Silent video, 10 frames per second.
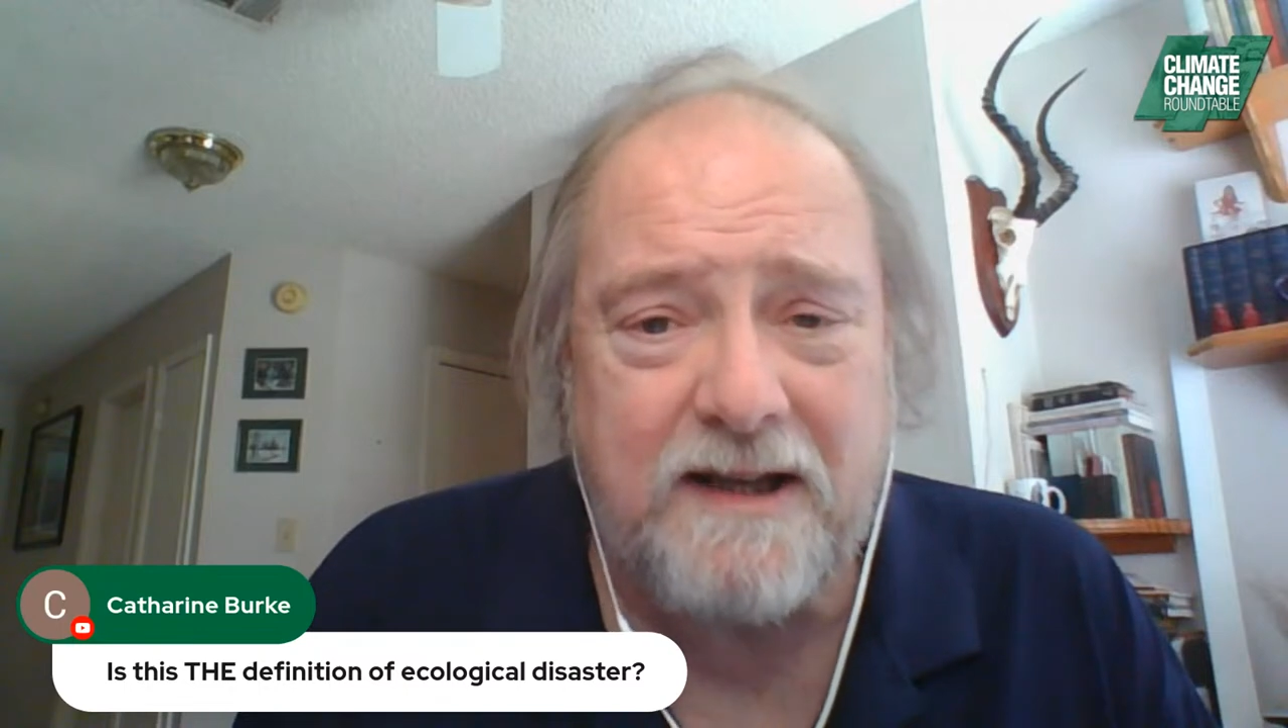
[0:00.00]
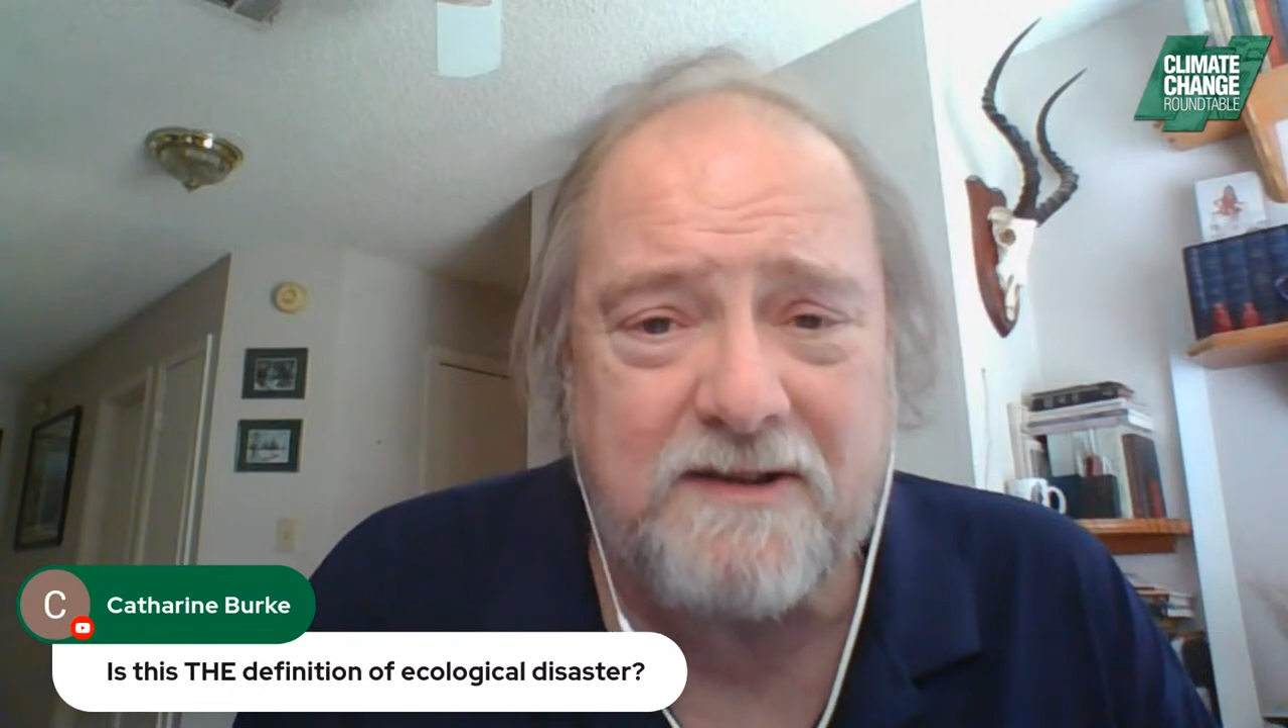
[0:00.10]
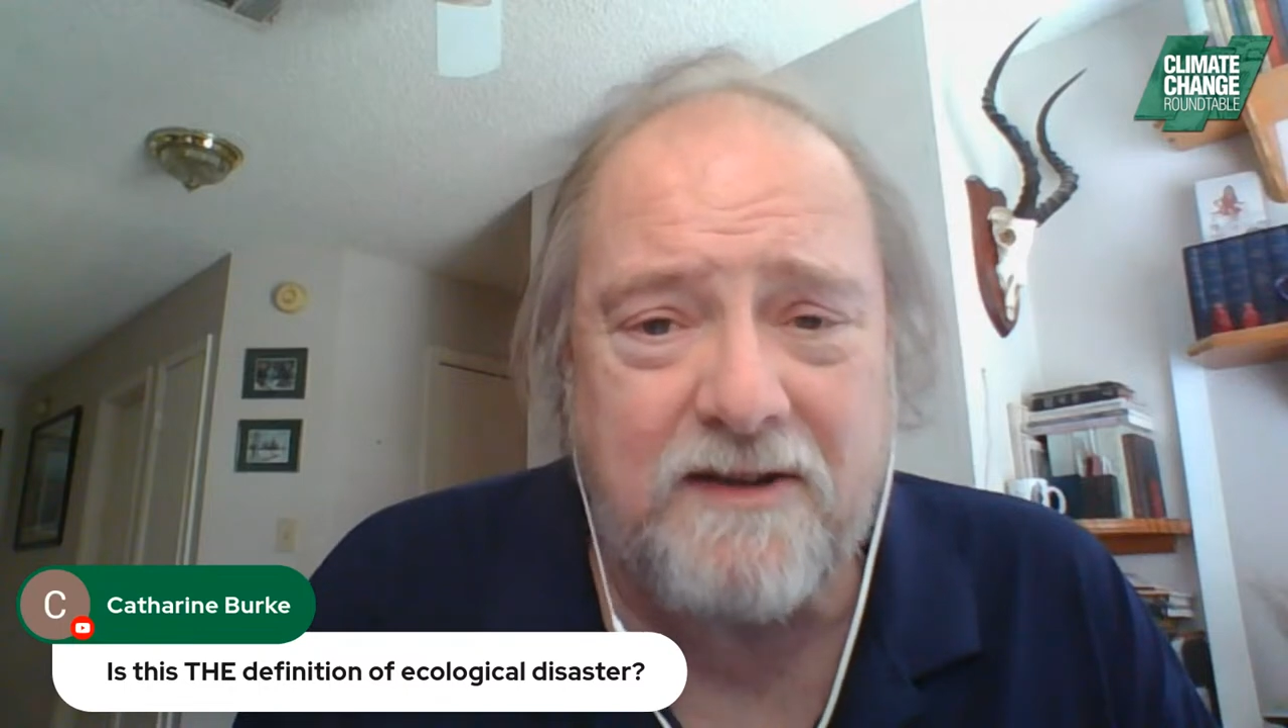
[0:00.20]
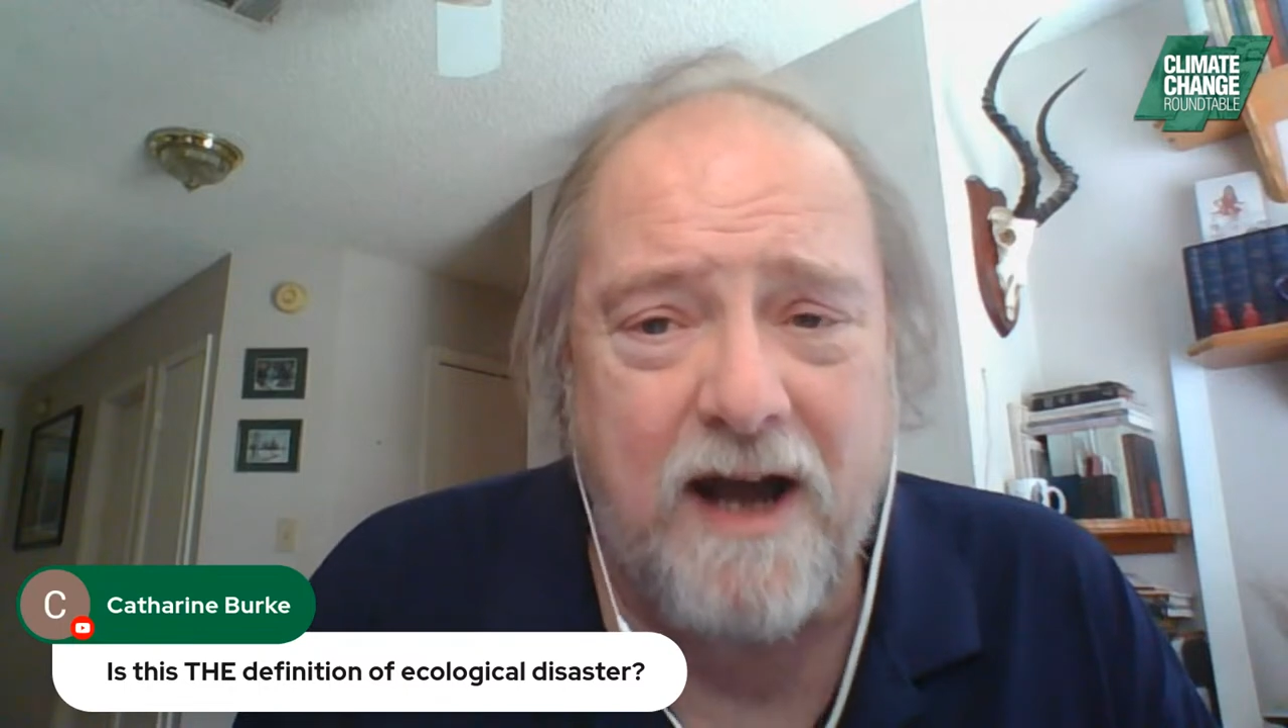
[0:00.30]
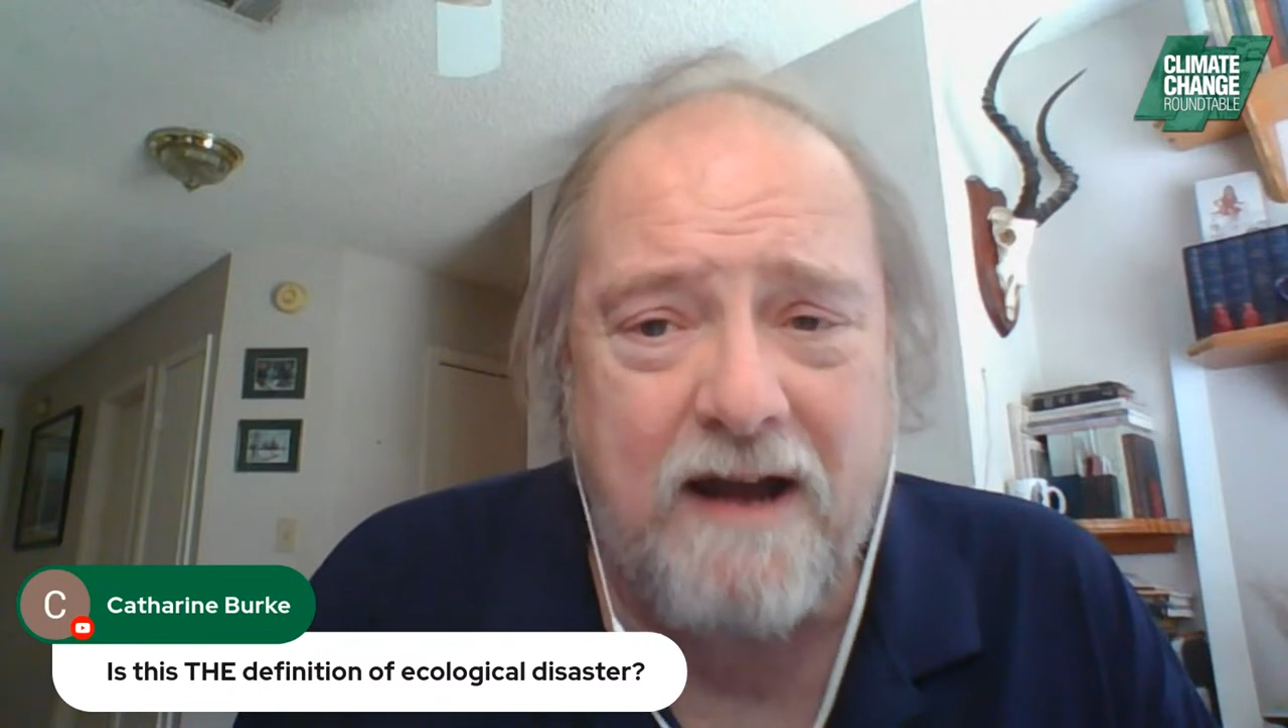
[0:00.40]

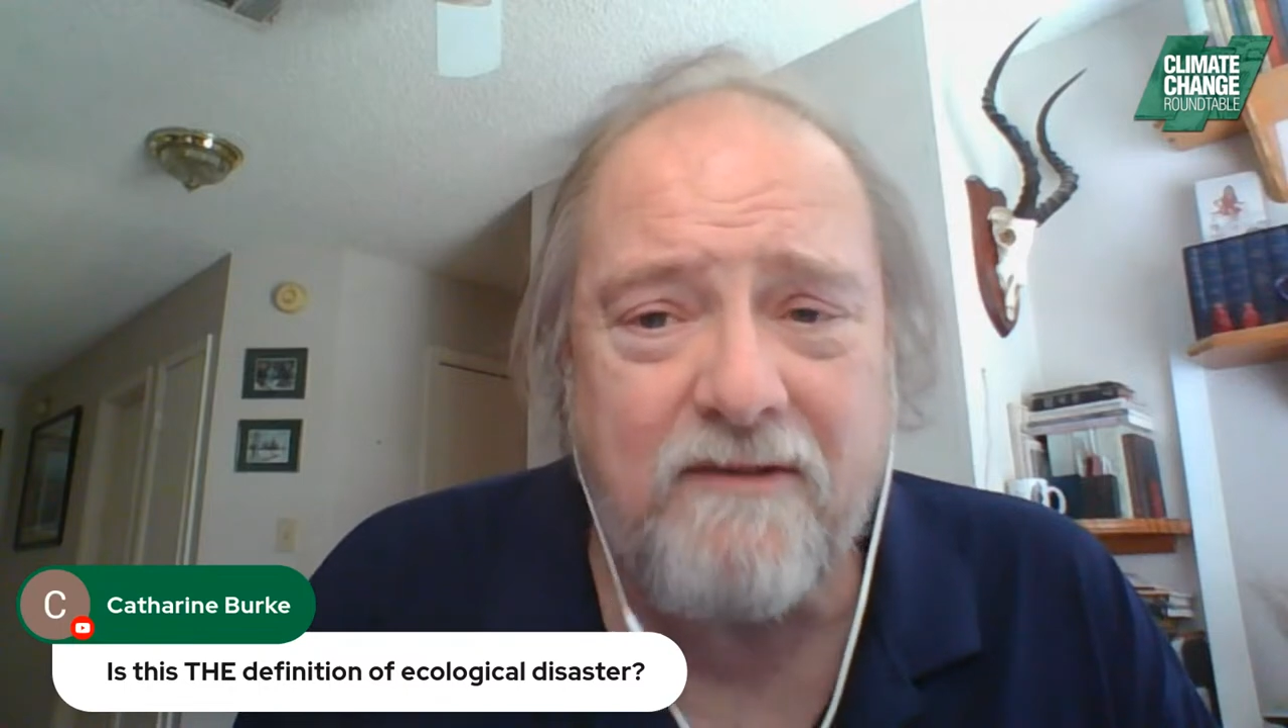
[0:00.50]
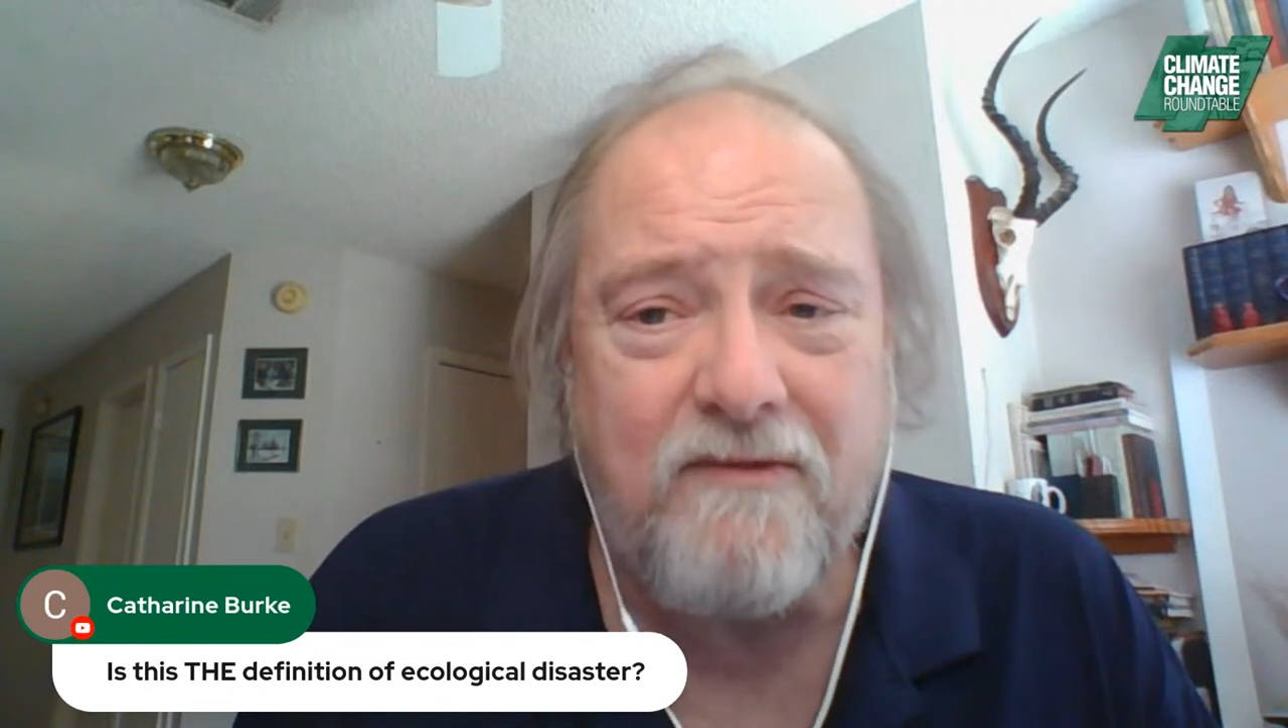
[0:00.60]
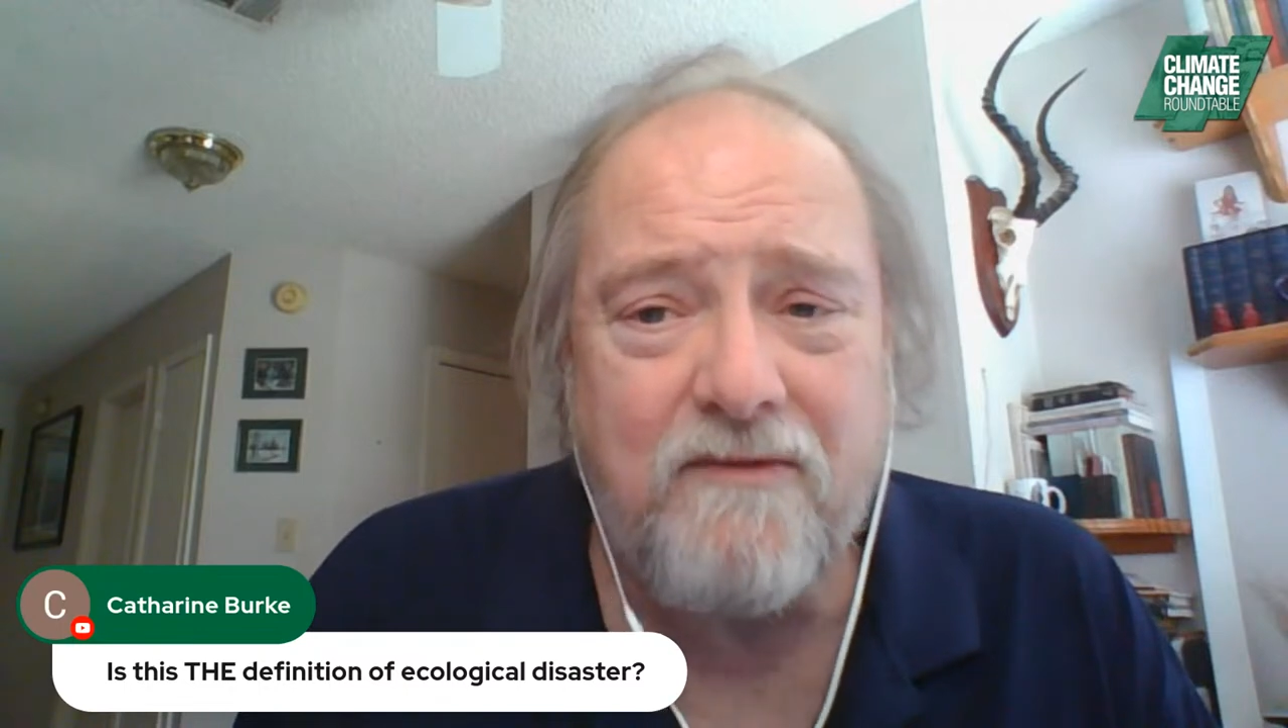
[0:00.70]
it's not